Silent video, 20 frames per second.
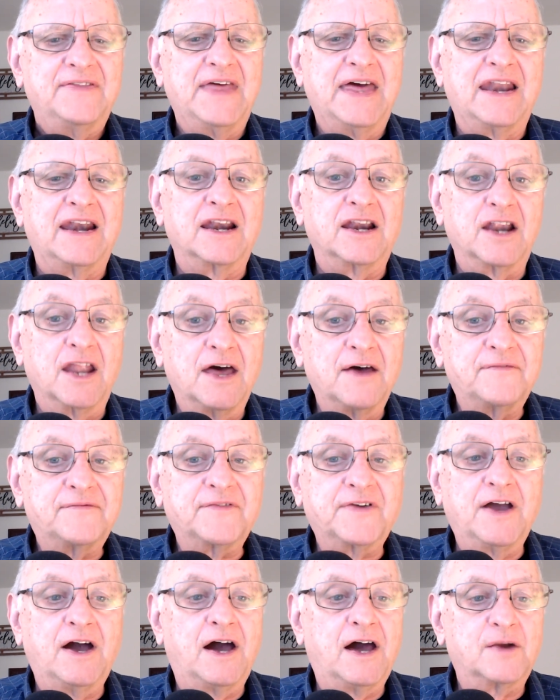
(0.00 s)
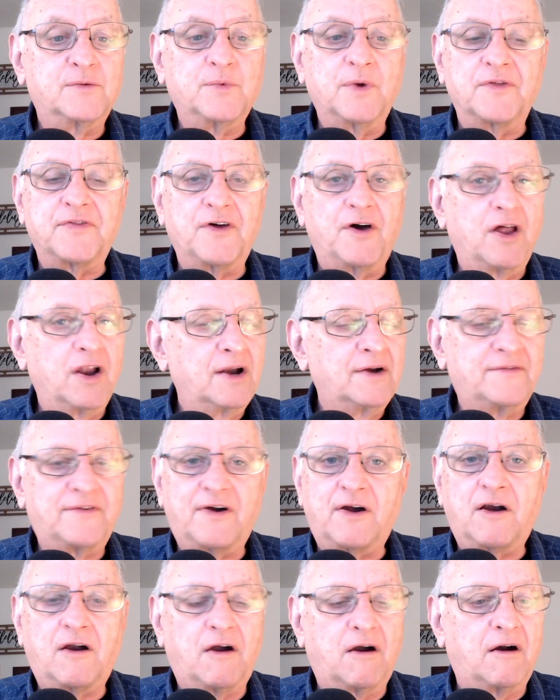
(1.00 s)
that love God with all of
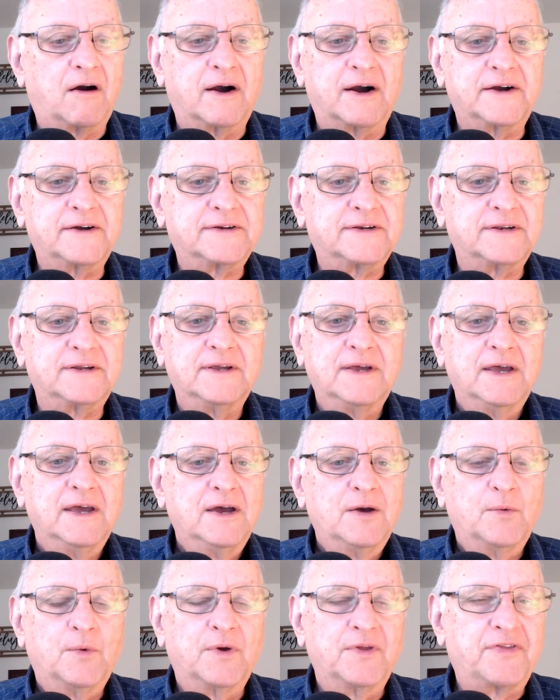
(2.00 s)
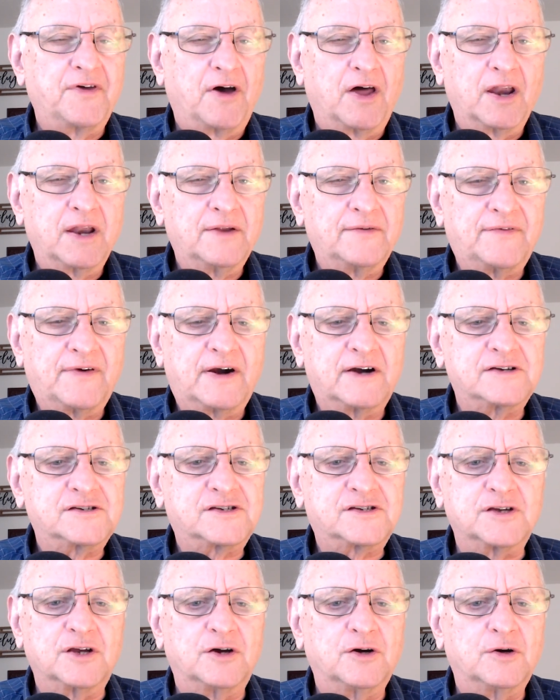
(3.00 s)
our heart, with all of our
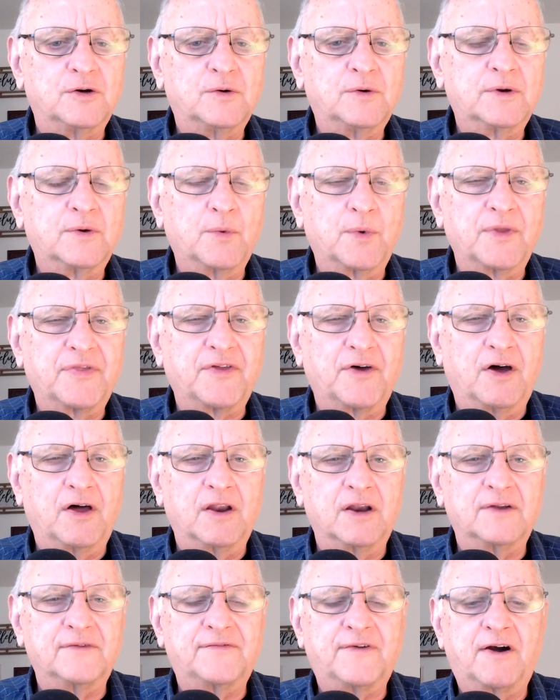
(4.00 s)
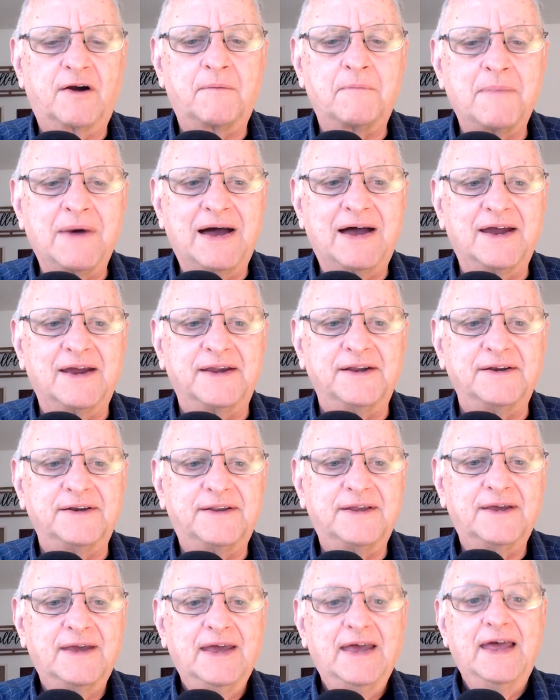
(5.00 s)
soul, and with all of our
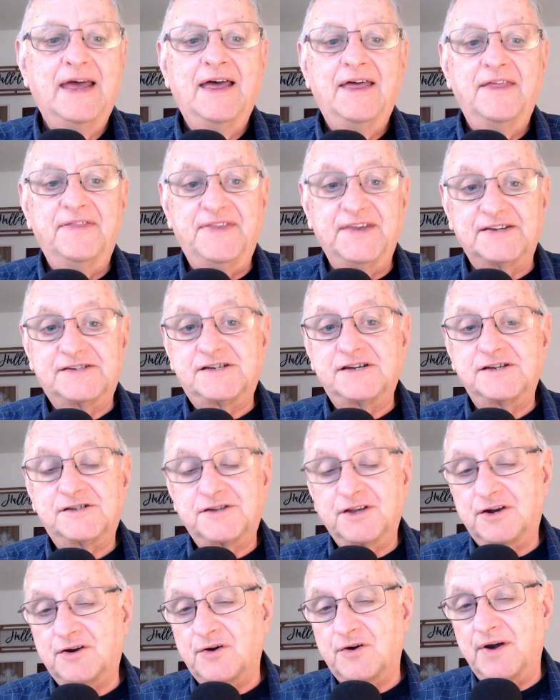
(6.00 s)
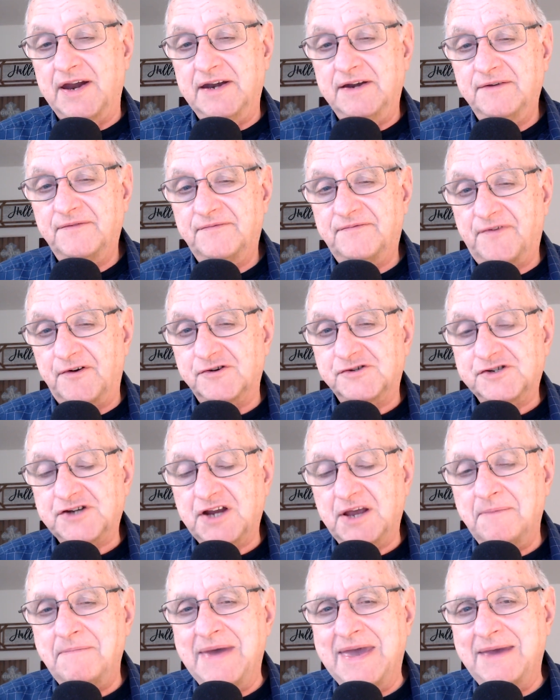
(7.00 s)
mind. This is the great and first
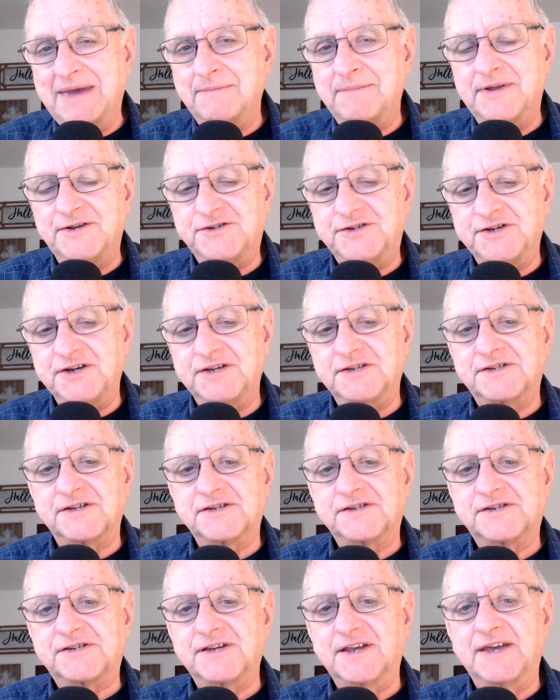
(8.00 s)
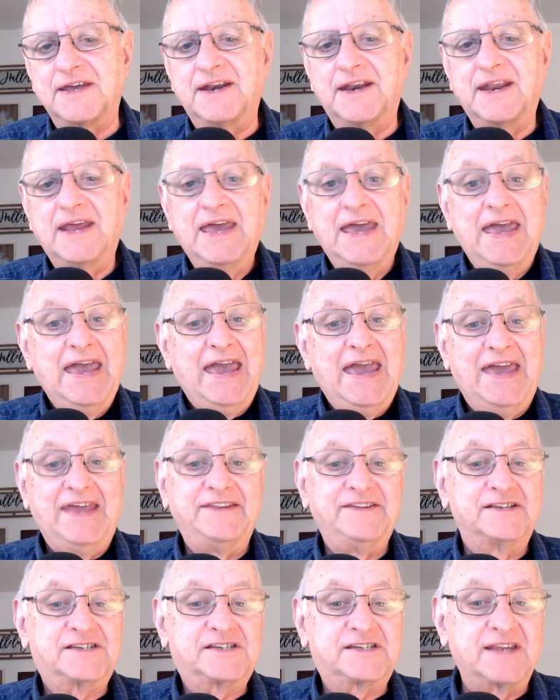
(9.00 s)
commandment, Jesus said.
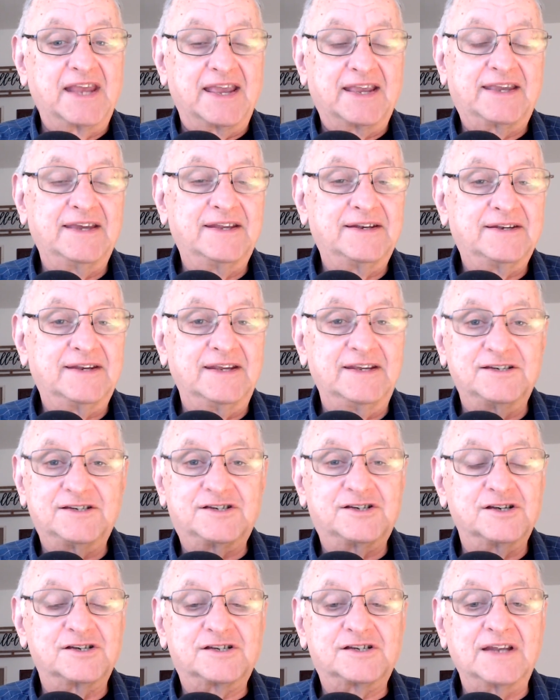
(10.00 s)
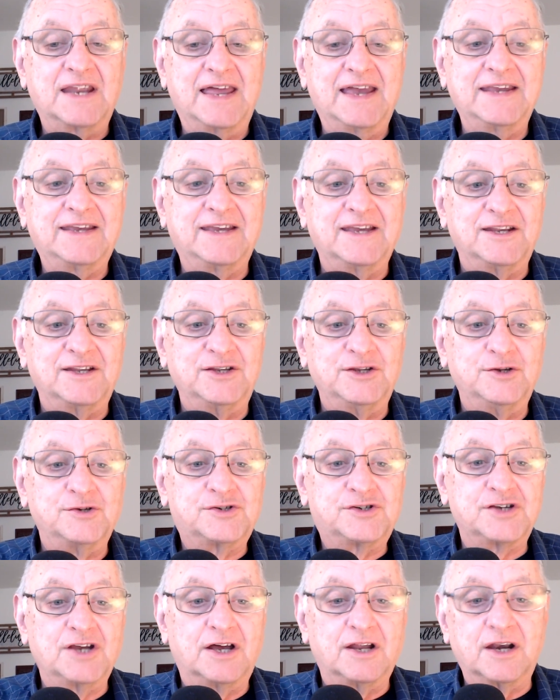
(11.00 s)
And the second is just like it you
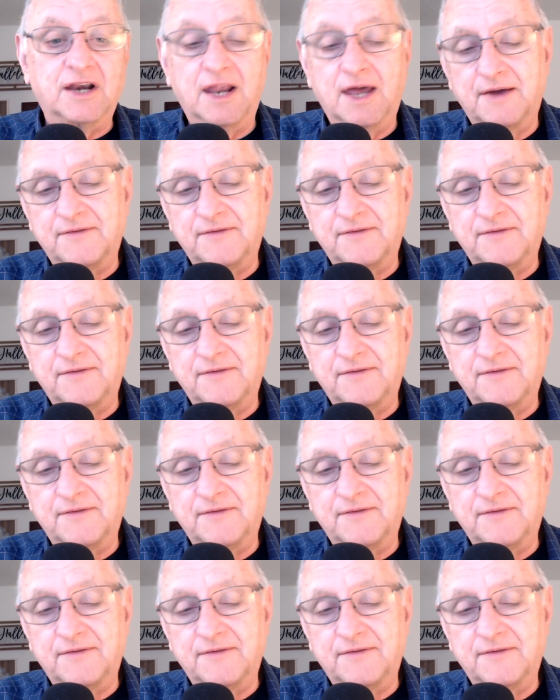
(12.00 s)
shall